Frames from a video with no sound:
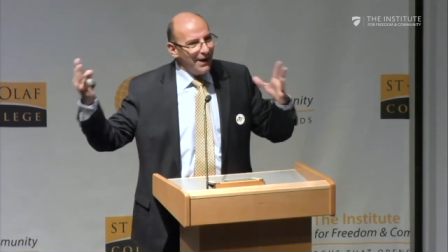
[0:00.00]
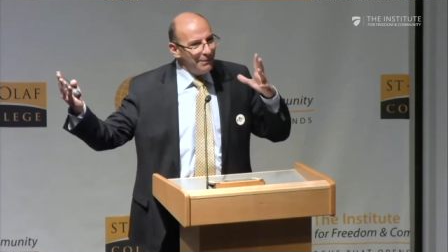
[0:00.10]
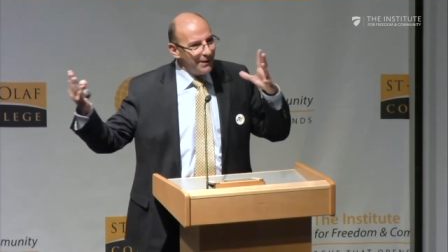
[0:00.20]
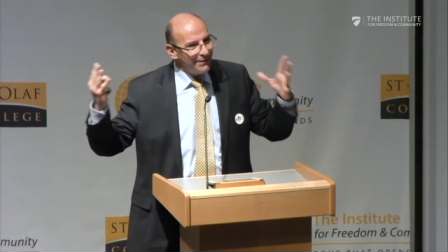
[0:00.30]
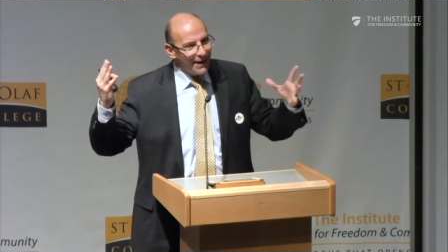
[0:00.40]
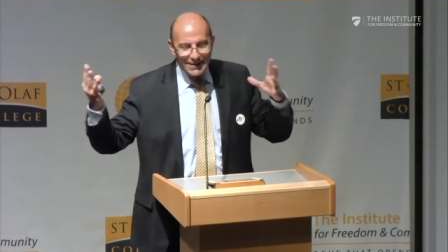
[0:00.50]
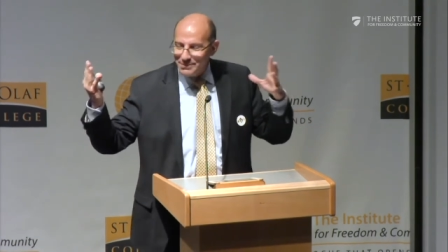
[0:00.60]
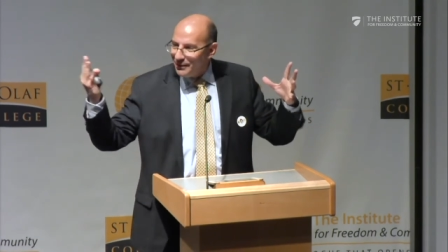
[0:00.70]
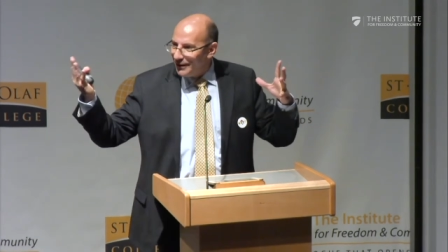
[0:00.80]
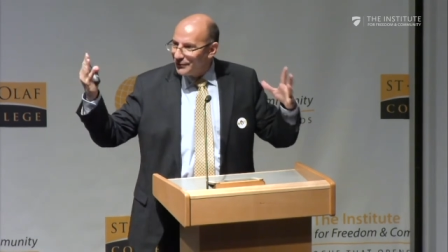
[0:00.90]
I mean, that's
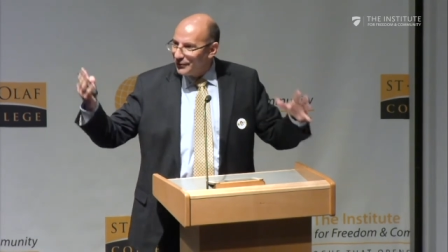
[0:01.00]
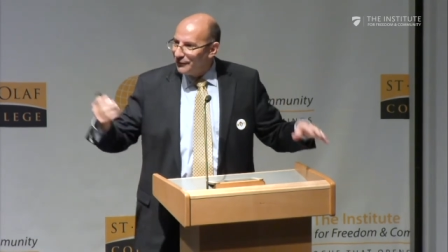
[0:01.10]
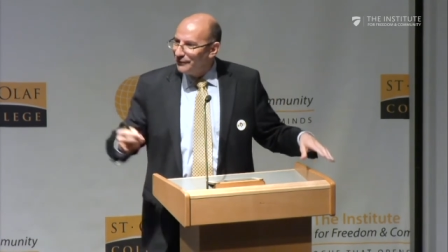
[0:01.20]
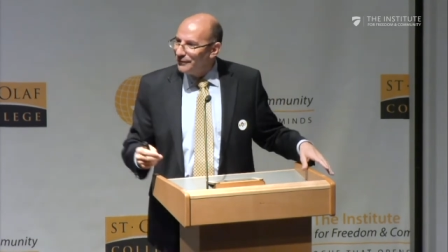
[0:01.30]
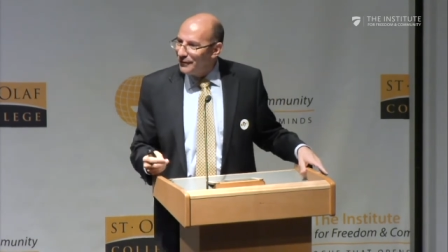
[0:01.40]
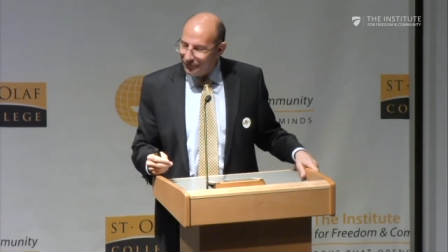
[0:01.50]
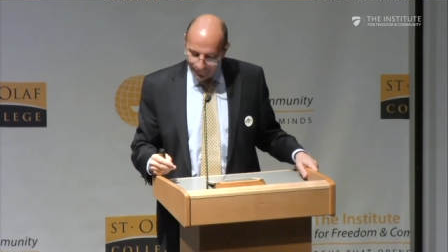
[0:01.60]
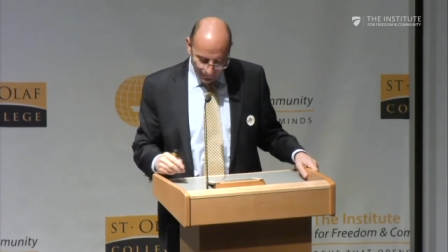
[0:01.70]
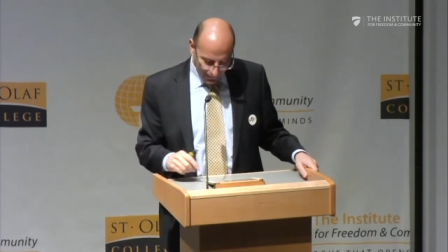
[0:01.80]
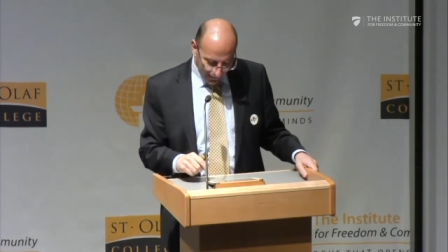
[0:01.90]
part of, of
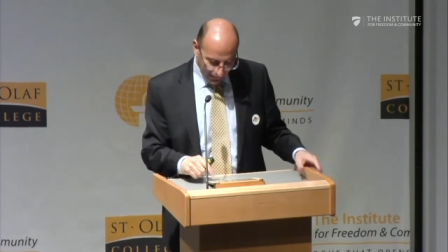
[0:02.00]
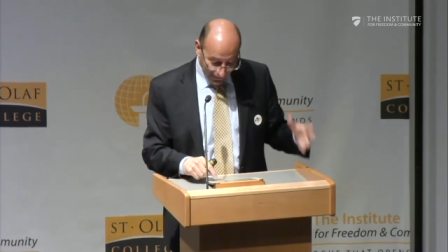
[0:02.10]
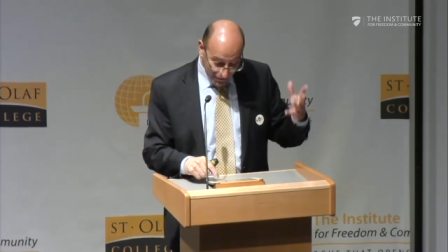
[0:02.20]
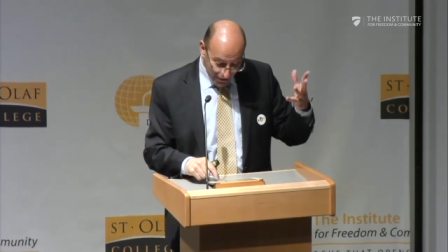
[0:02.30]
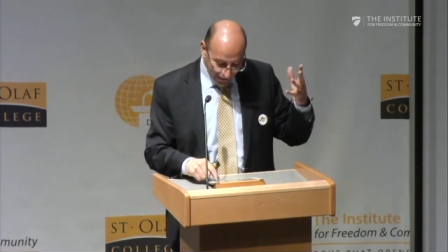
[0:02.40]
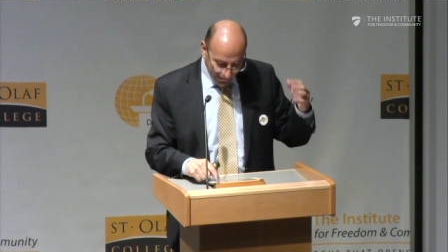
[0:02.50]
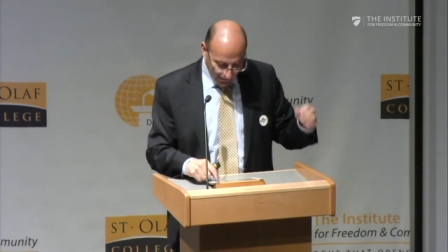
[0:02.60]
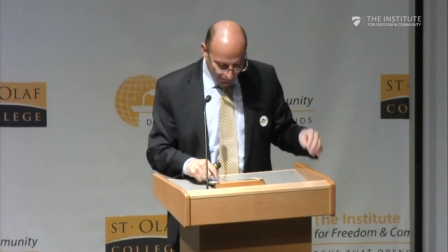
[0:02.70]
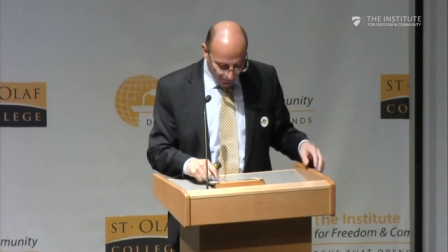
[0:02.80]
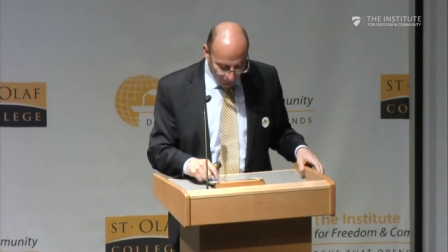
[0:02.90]
uh,
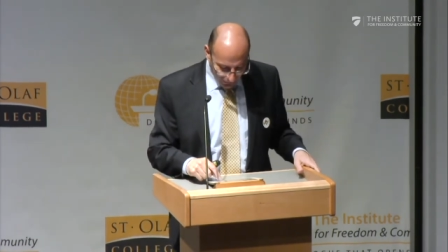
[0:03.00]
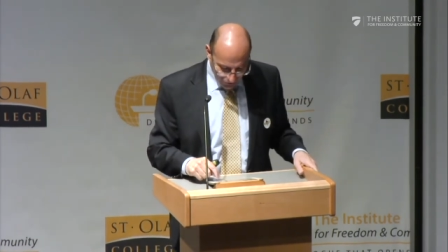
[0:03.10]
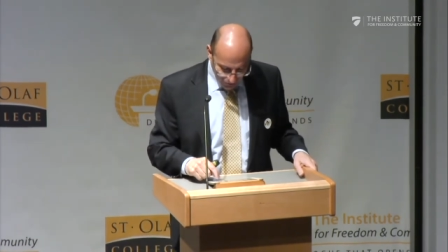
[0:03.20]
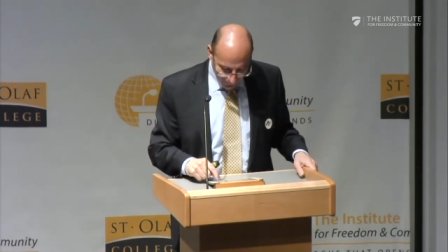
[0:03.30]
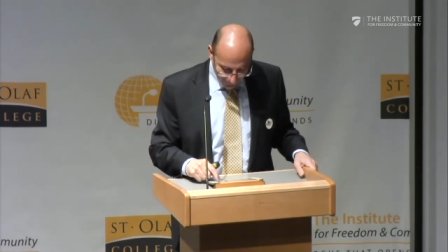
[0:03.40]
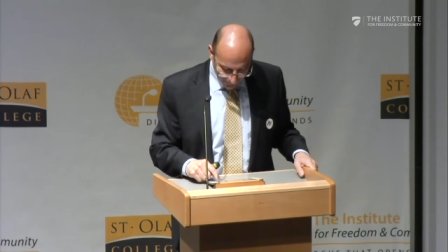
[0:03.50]
evangelical theology.